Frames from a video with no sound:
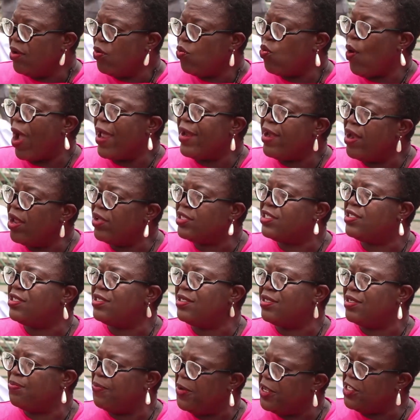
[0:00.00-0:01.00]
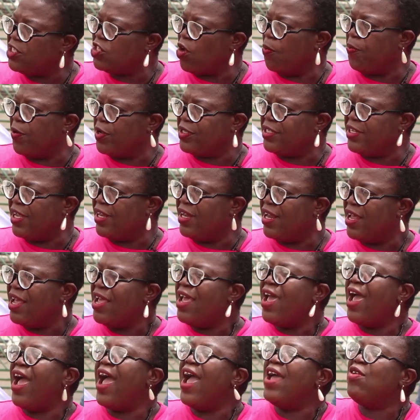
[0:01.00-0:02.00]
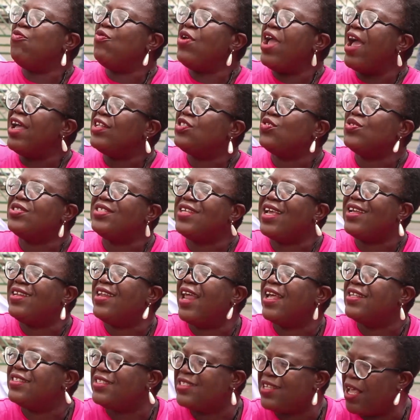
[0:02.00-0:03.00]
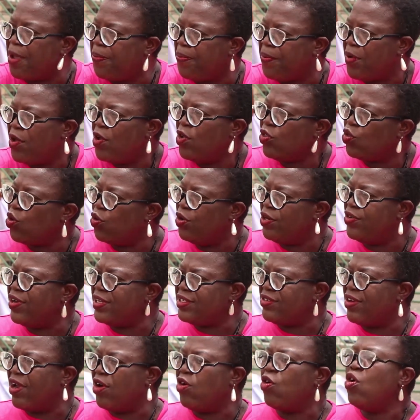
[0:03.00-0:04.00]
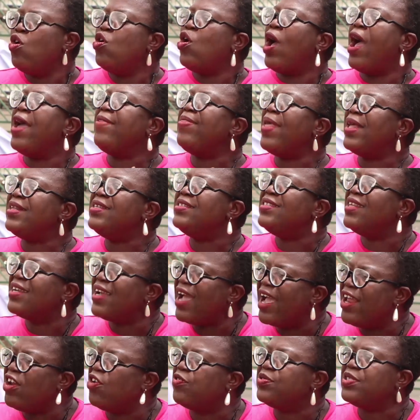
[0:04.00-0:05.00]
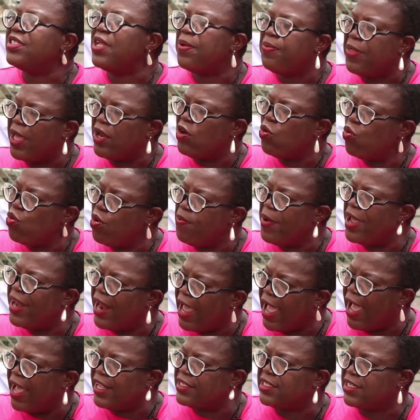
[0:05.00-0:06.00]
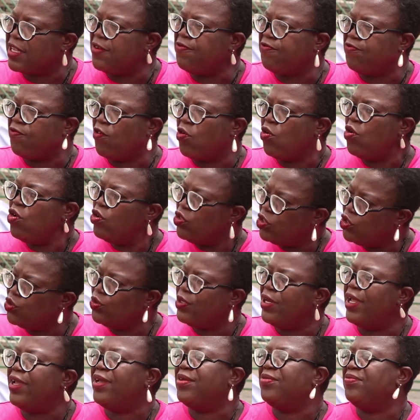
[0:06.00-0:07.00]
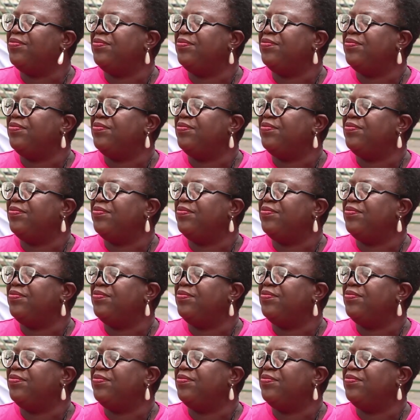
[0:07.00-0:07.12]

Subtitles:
were not being supported. And we have to take that step to redress that wrong. And that is the kind of step that the women are asking for today.